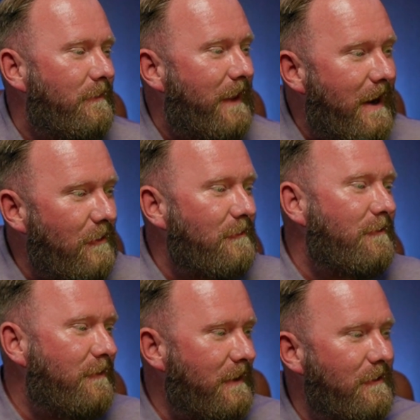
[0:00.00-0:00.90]
They are
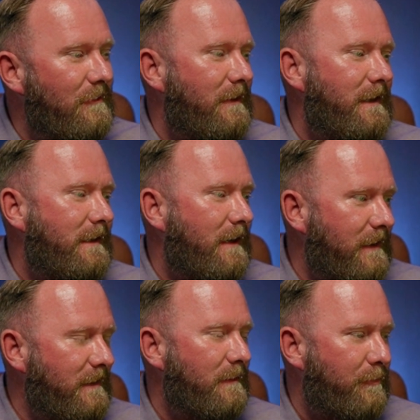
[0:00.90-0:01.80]
literally
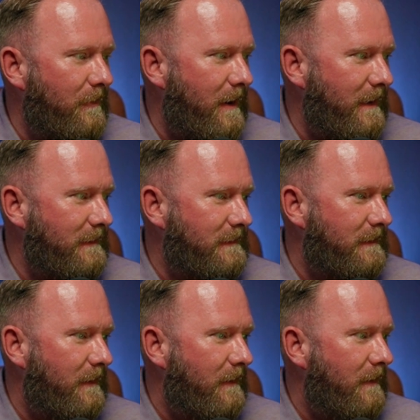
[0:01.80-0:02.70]
cutting the price,
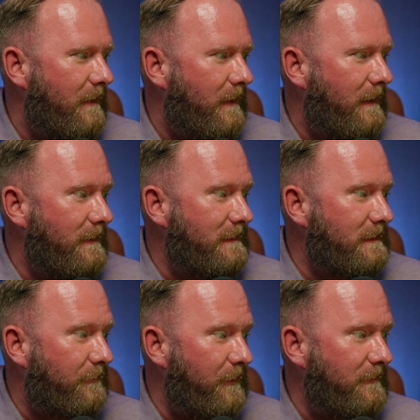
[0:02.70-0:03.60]
and this
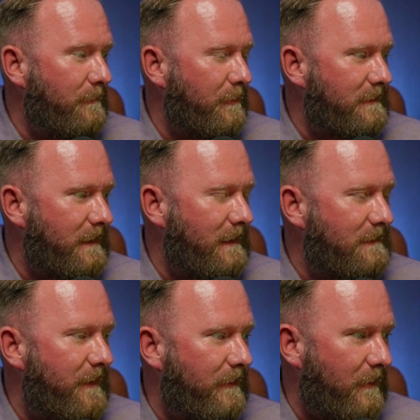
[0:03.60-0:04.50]
is 50%
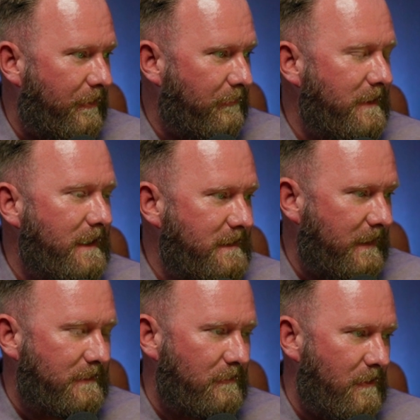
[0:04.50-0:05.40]
is valid on 3-day
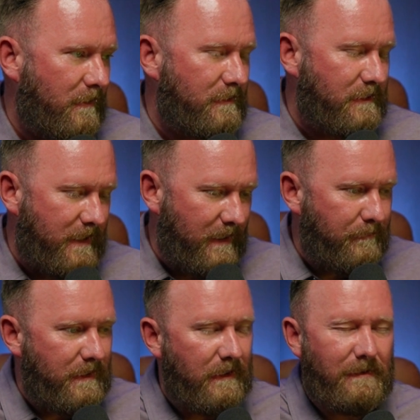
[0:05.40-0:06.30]
tickets or longer. So you got to
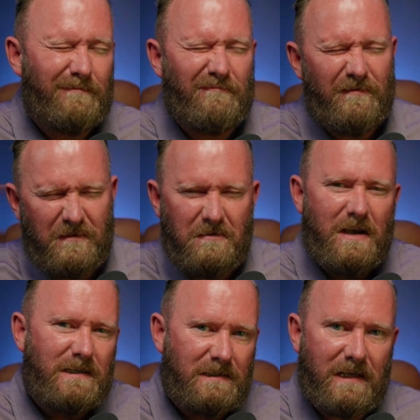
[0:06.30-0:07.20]
be on a few
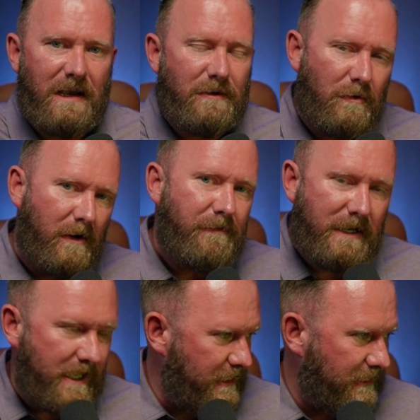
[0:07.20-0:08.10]
days stay. You're going on
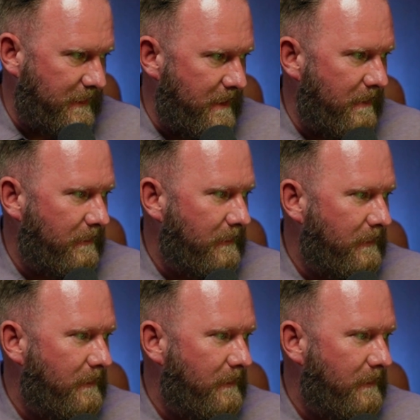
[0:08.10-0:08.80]
vacation there.